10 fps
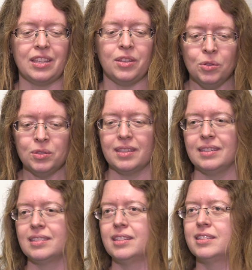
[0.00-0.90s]
to use
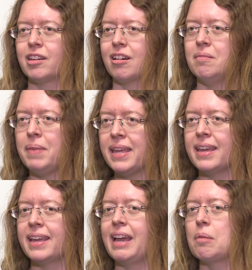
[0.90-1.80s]
this to start
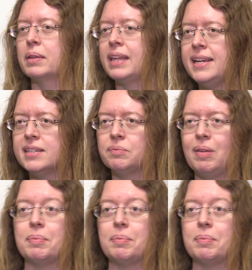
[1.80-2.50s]
making applications,